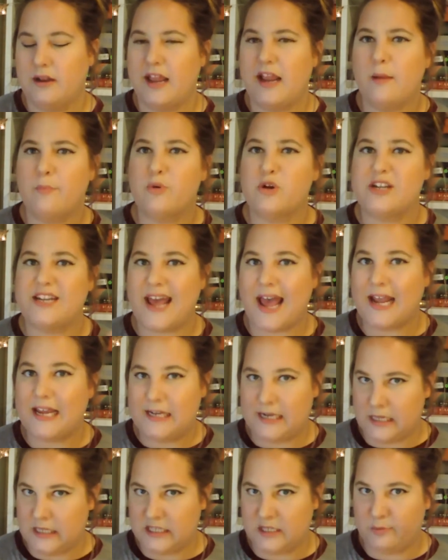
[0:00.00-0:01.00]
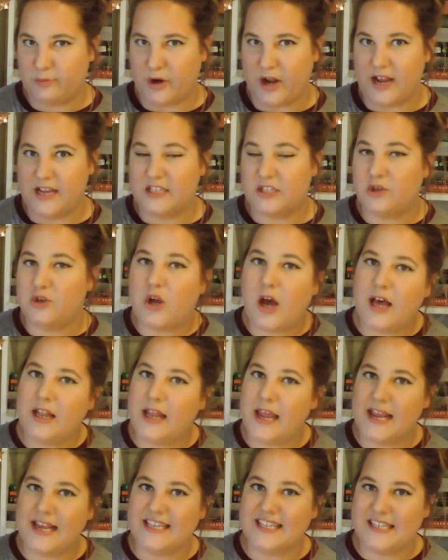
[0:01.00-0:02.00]
like a protectant spray, so
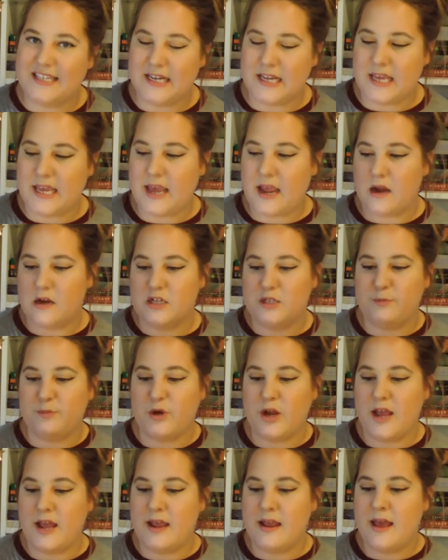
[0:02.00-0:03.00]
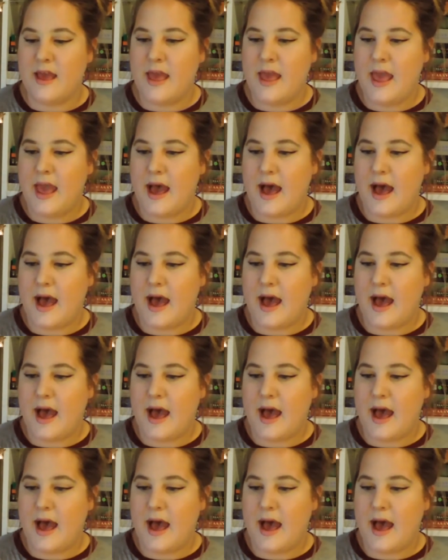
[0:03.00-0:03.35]
not like a sticky hairspray.